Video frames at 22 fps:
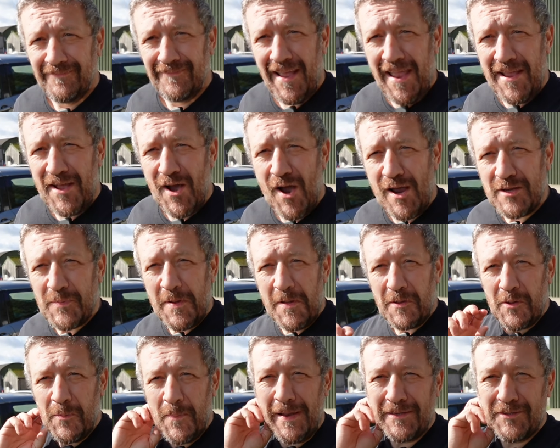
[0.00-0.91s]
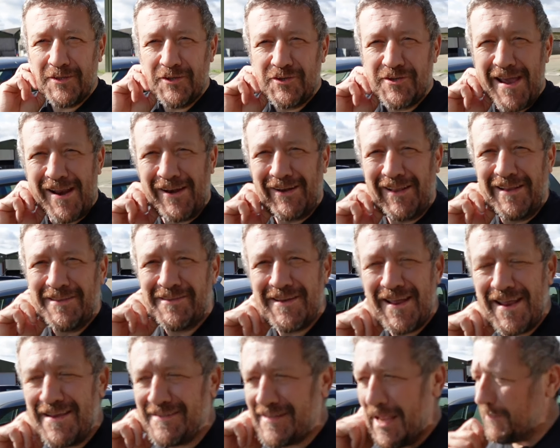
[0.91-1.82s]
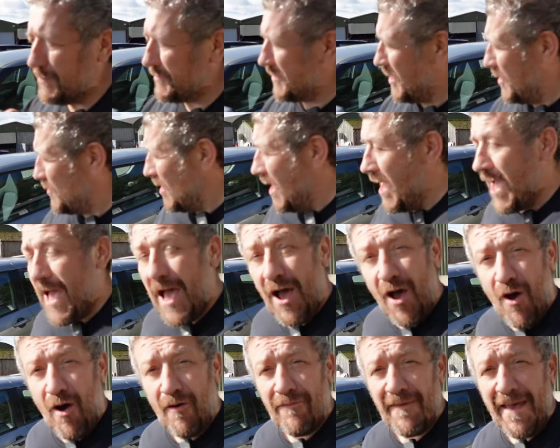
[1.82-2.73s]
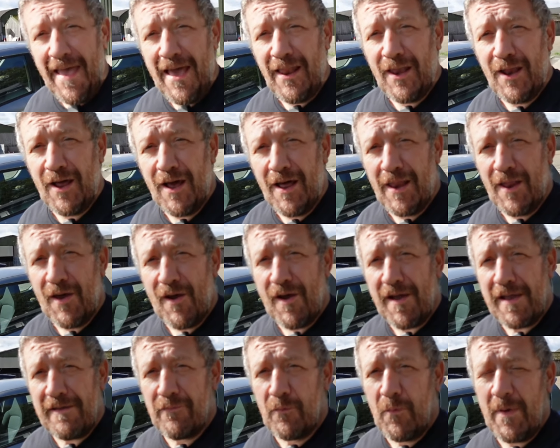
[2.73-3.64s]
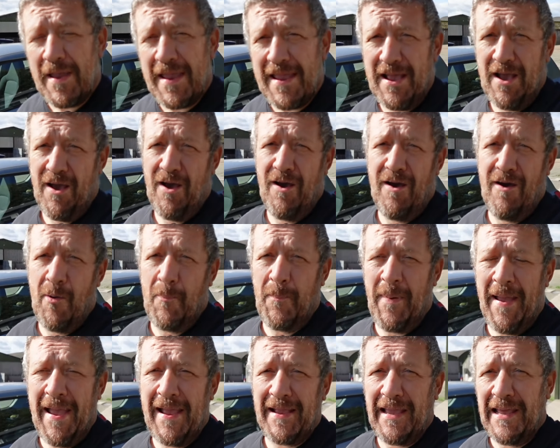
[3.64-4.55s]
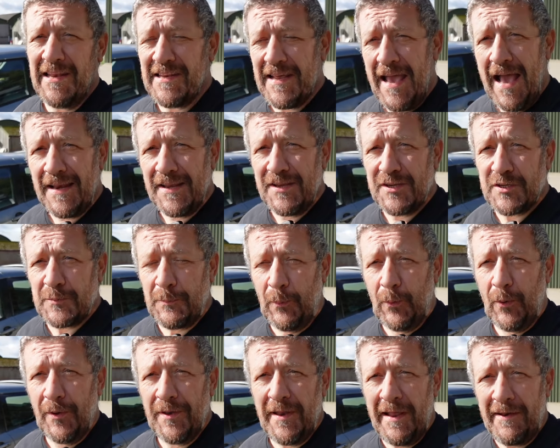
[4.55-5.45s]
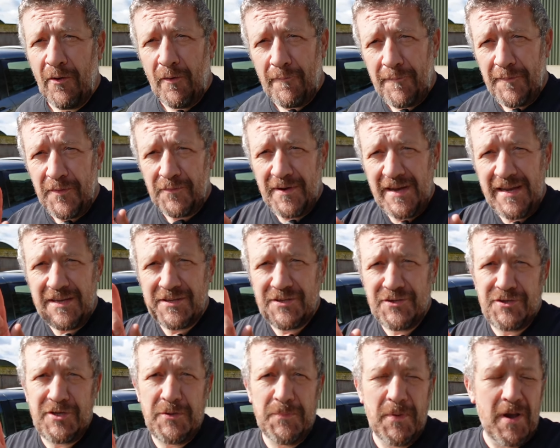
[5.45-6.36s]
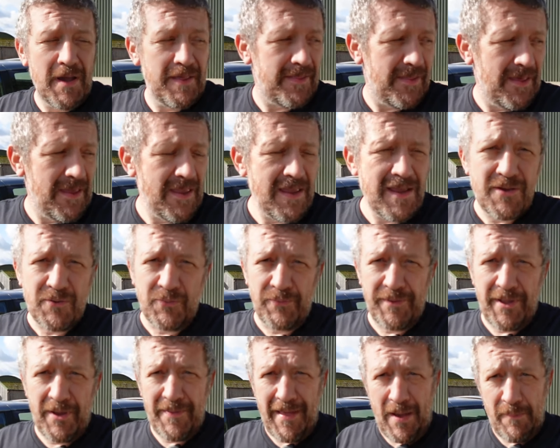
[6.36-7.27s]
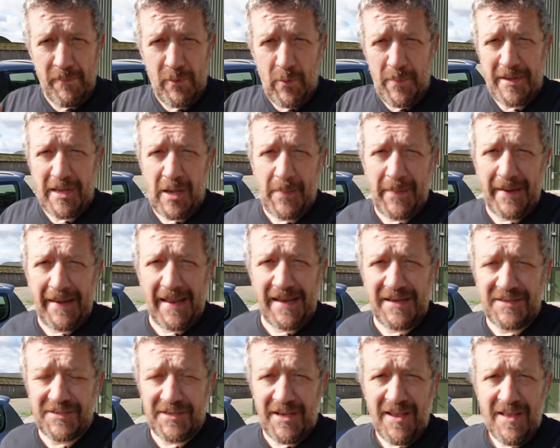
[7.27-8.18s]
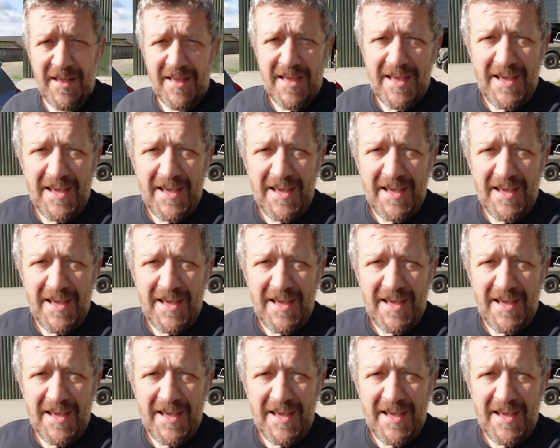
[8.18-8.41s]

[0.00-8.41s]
Hey guys, welcome back to the channel. In today's episode of LR Live, we are back at Ali Sport. Now, not for the reasons you might think, although that will be coming later.